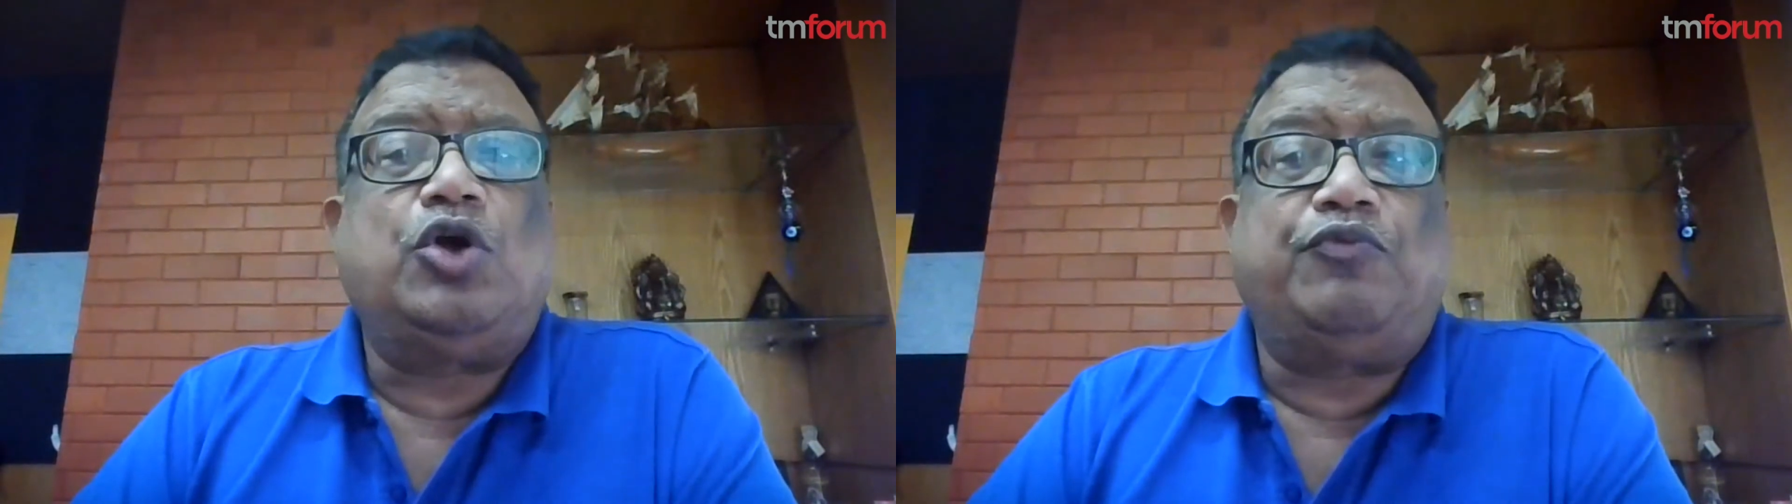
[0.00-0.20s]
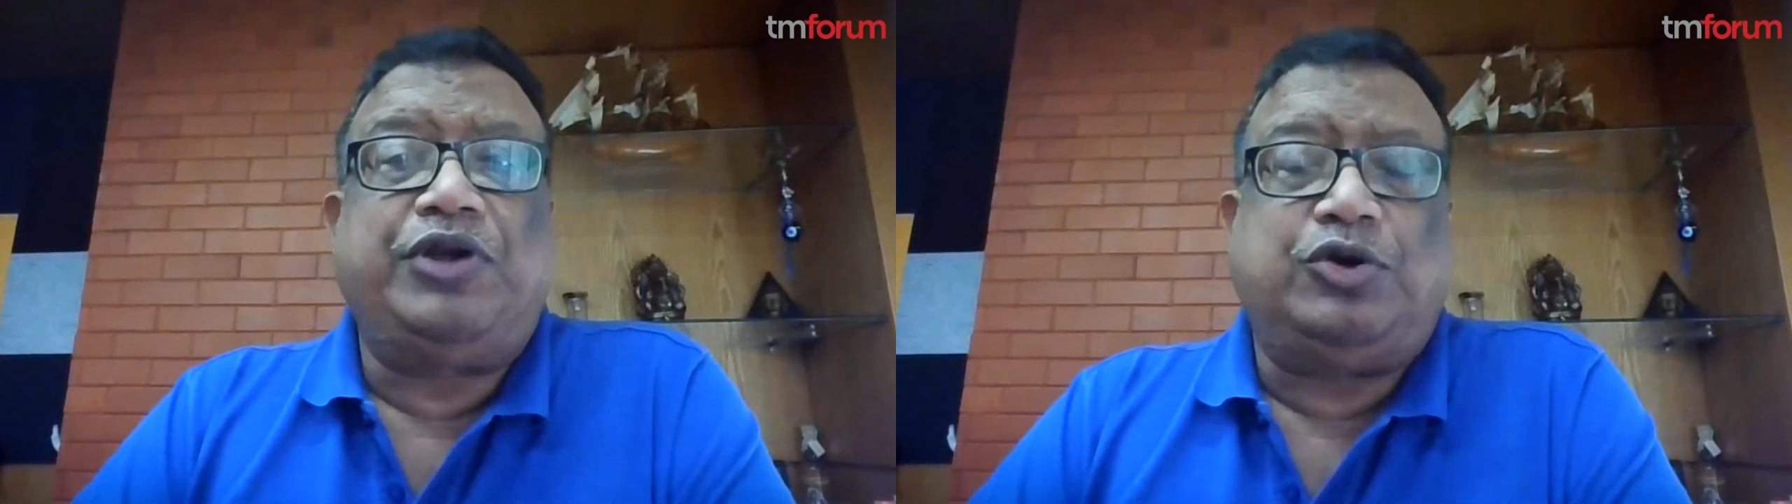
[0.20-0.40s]

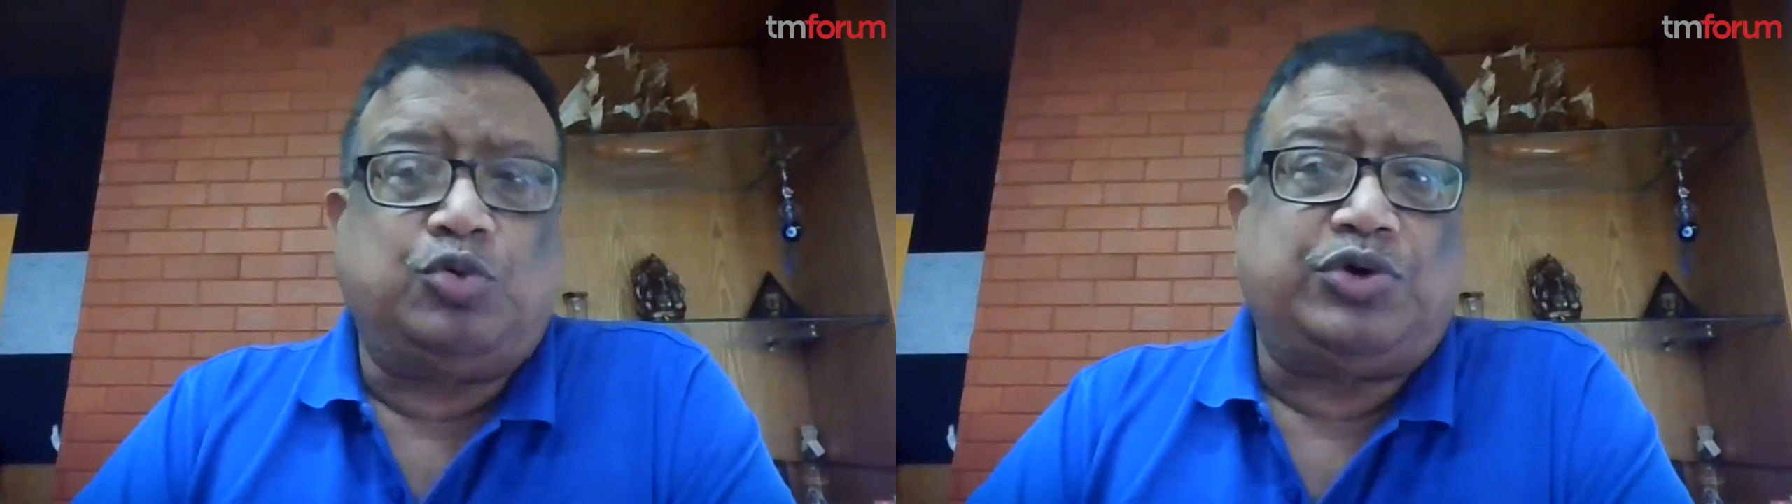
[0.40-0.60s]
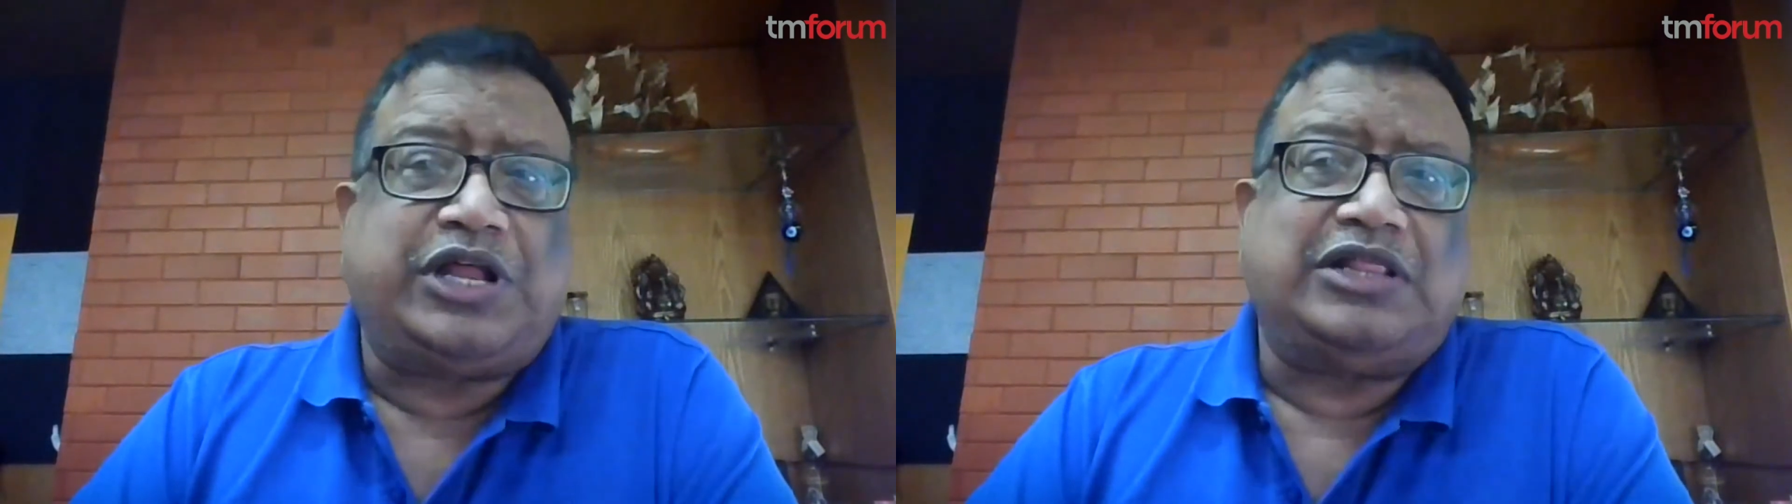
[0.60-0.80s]
we
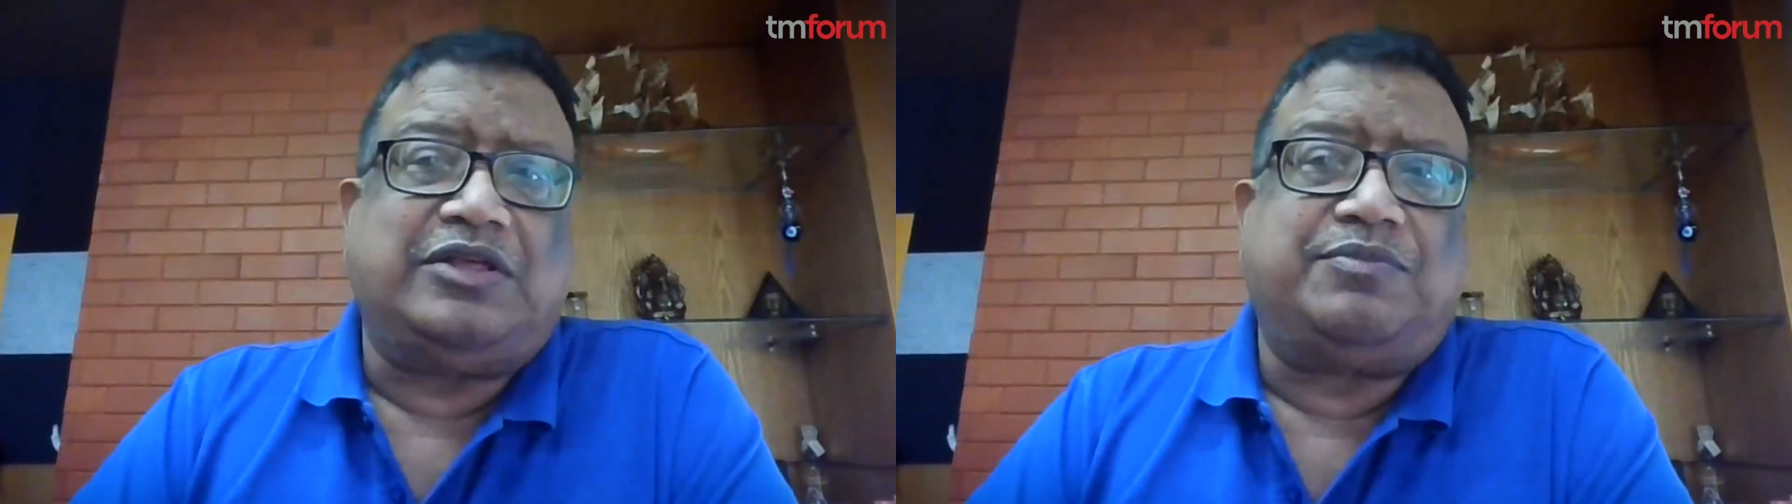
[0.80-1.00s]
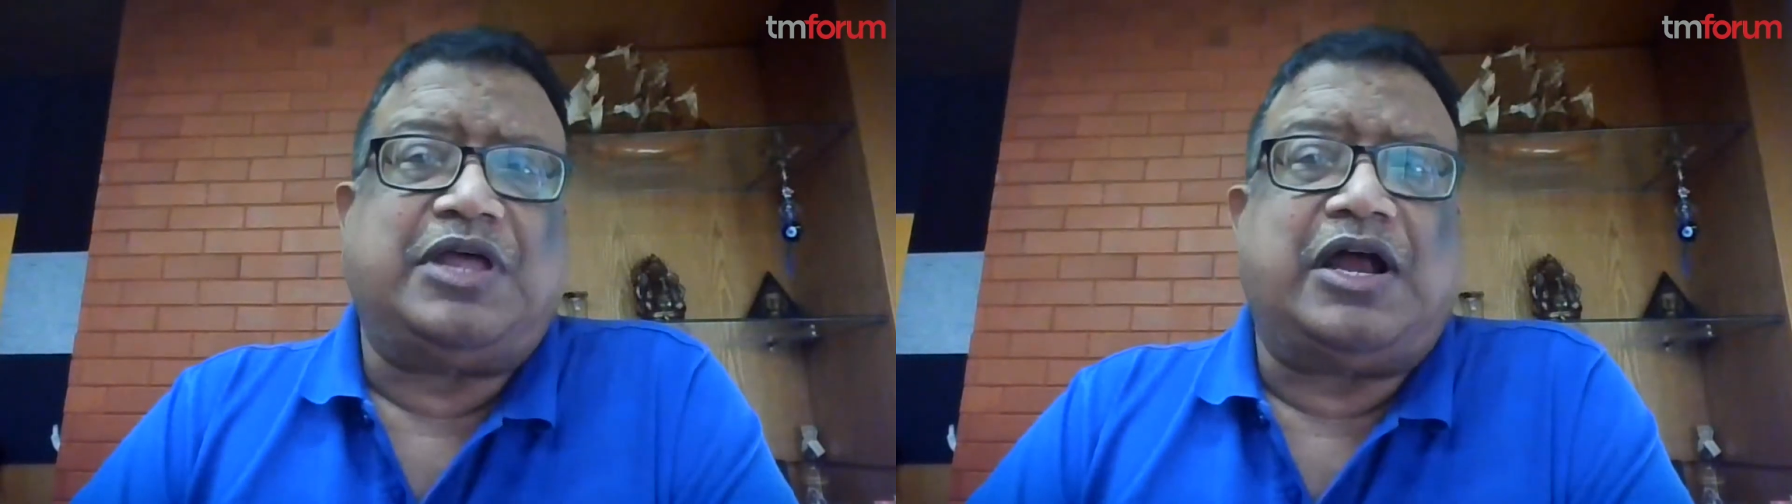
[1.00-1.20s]
do tell
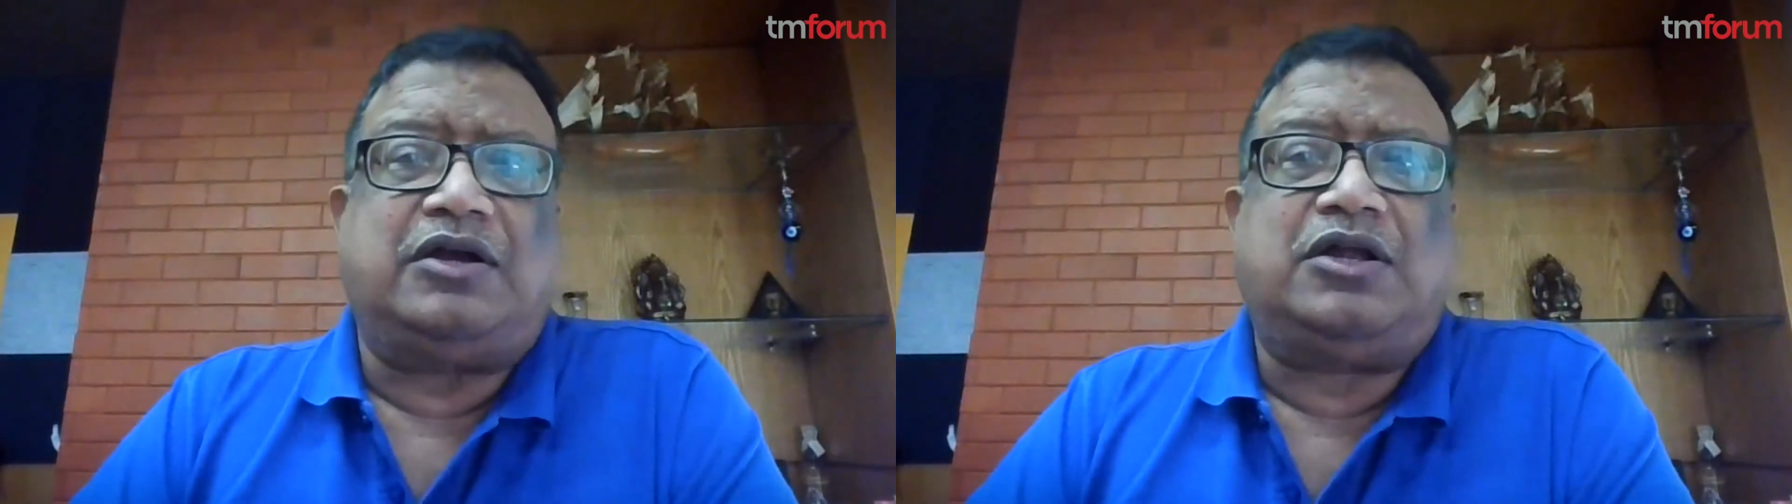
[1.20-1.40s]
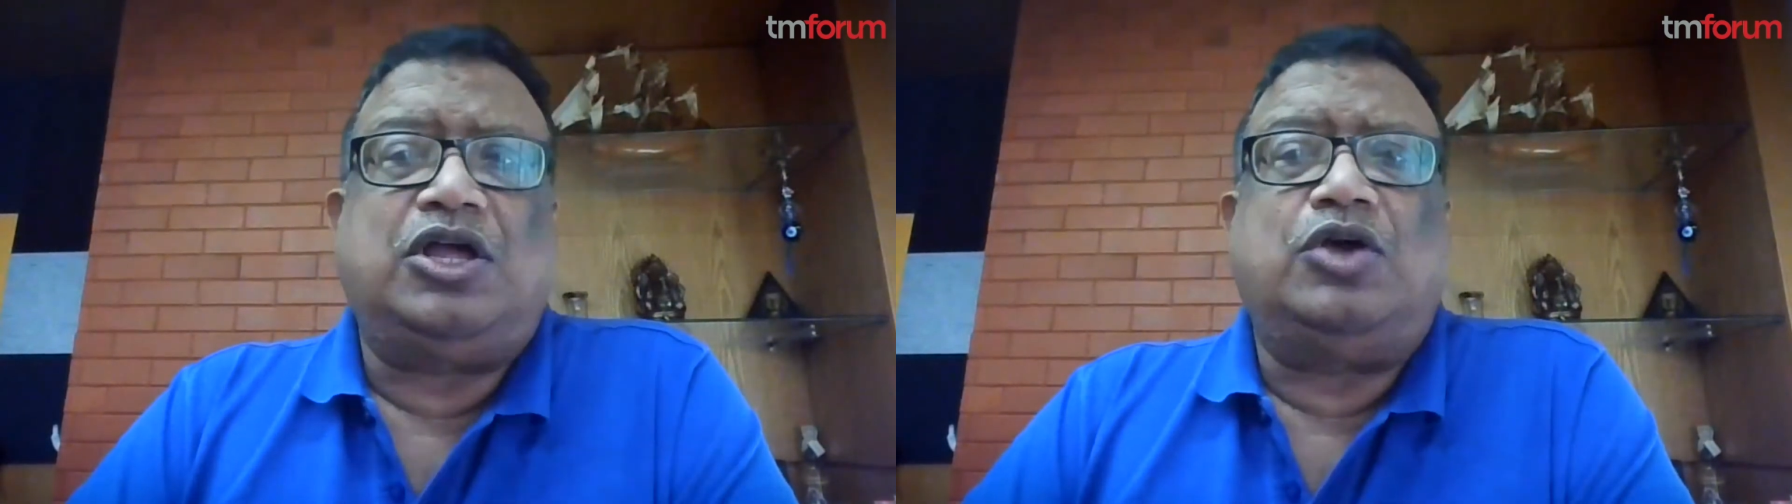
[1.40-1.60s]
them that